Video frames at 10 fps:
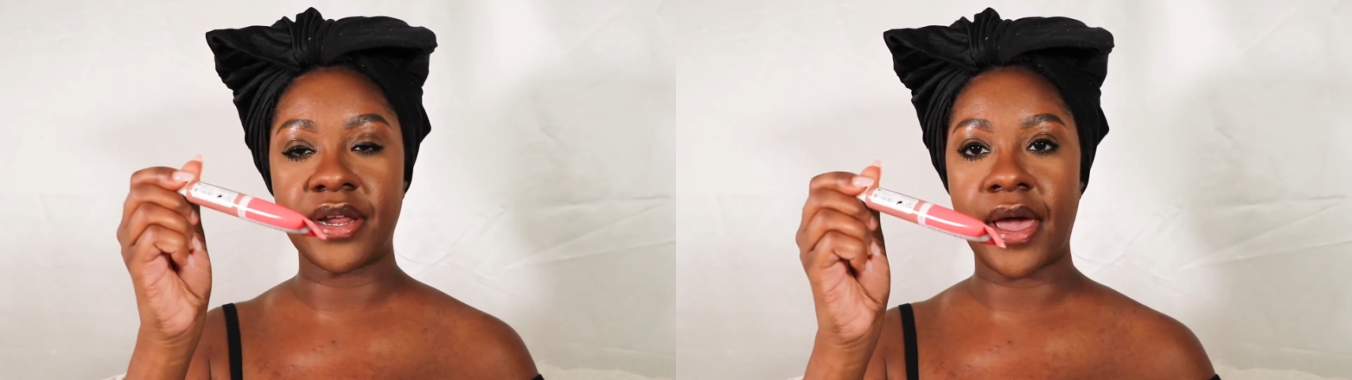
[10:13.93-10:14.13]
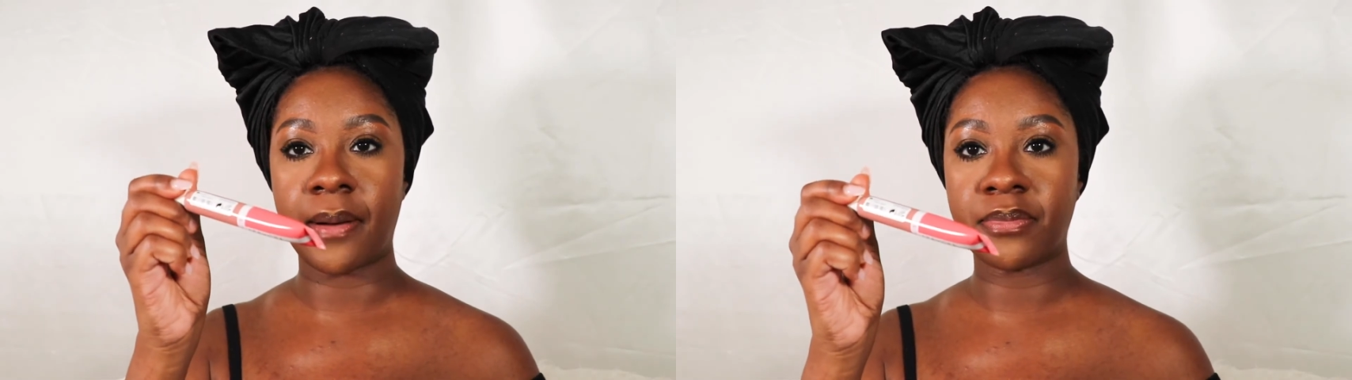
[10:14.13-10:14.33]

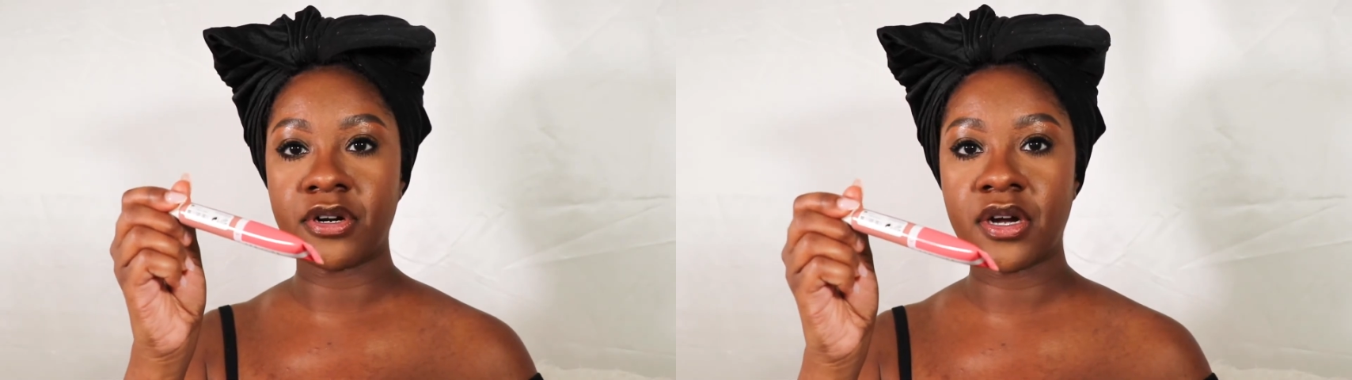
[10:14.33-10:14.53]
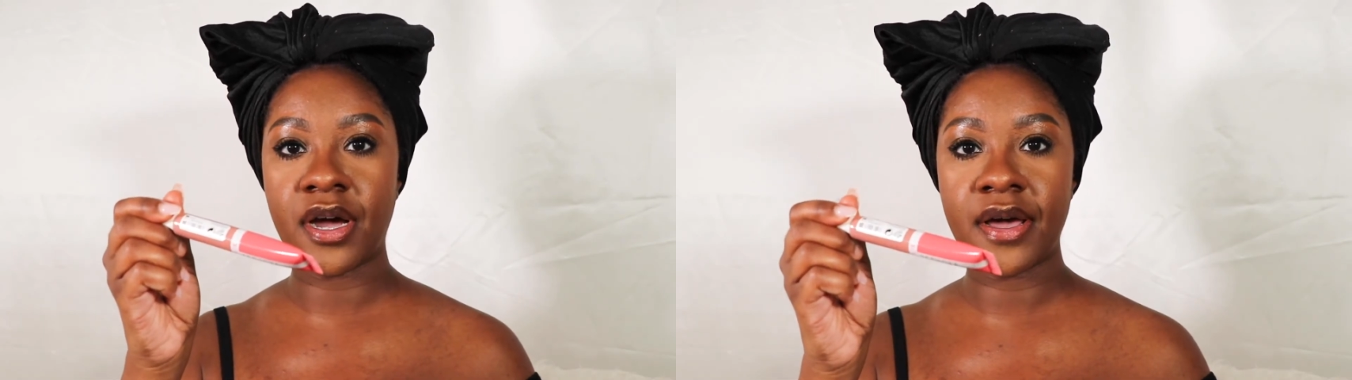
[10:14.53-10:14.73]

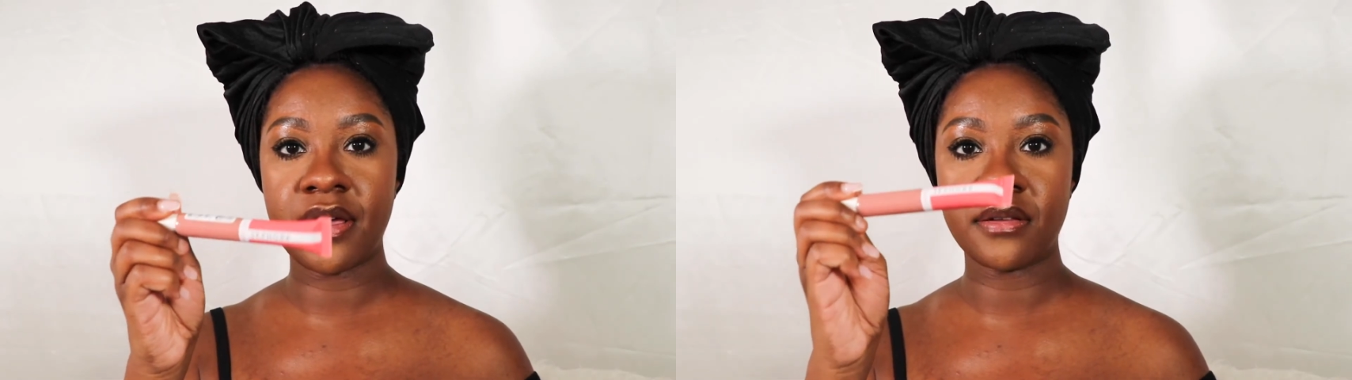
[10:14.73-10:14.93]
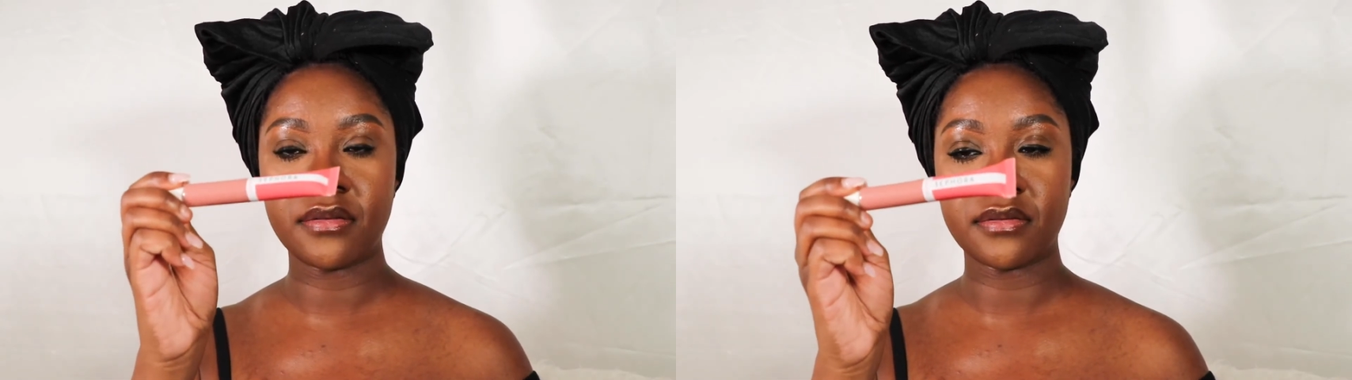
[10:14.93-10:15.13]

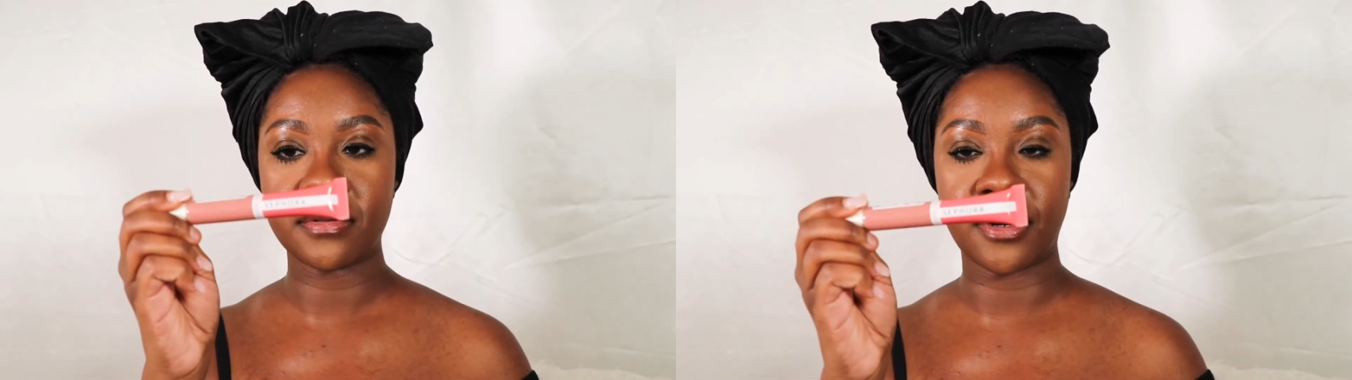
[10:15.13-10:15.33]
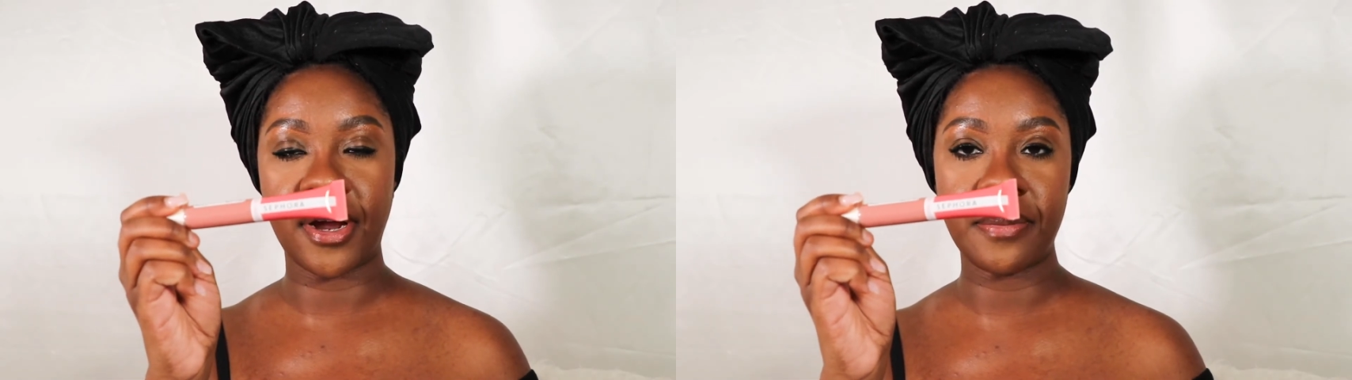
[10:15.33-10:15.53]
Apricot
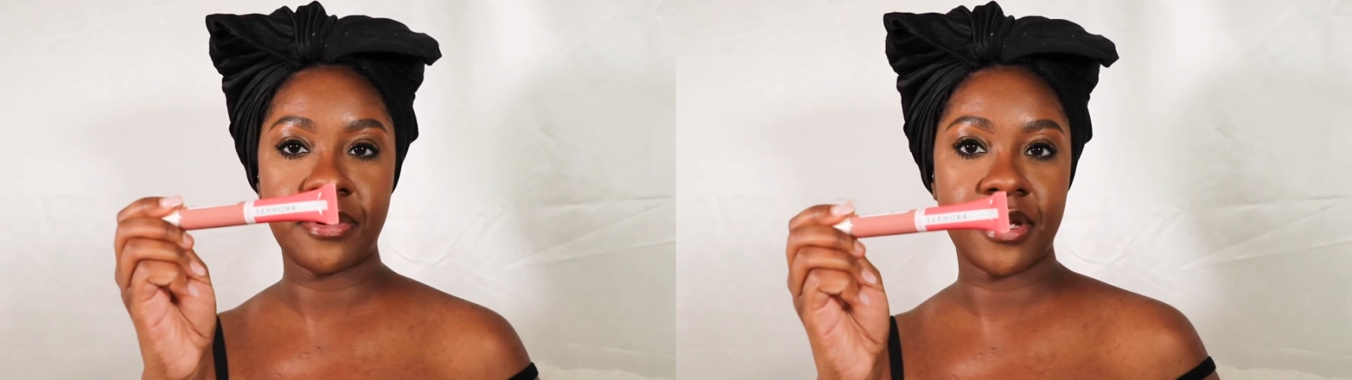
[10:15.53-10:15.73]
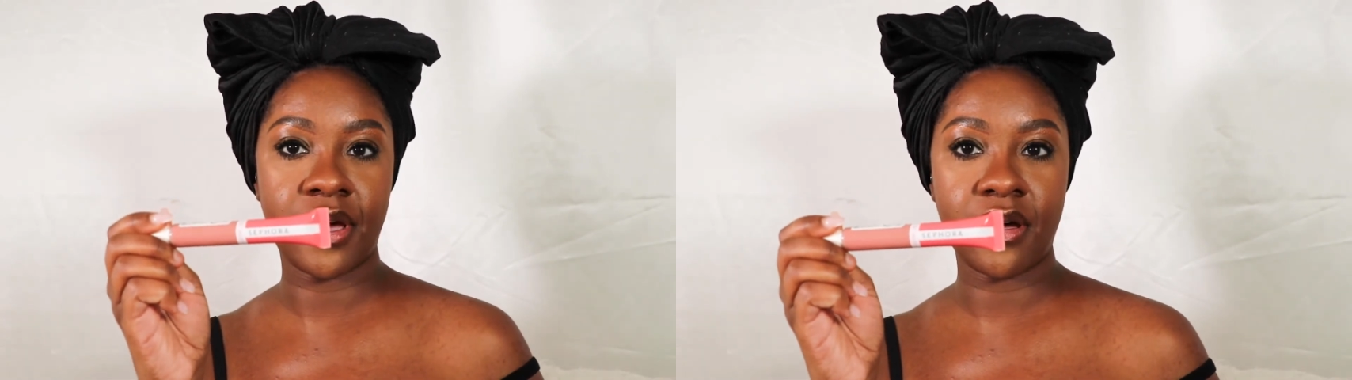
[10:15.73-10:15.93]
or
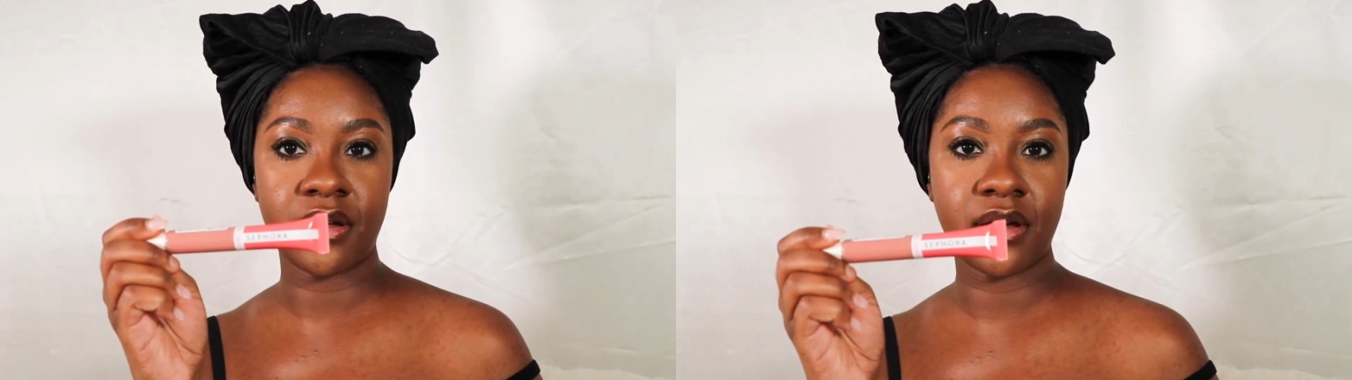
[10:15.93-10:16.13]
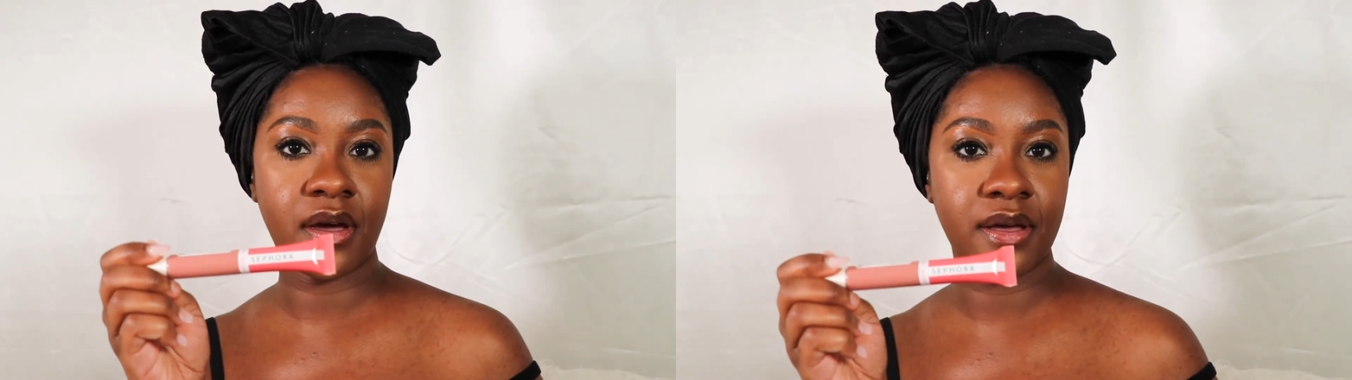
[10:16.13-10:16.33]
Apricot.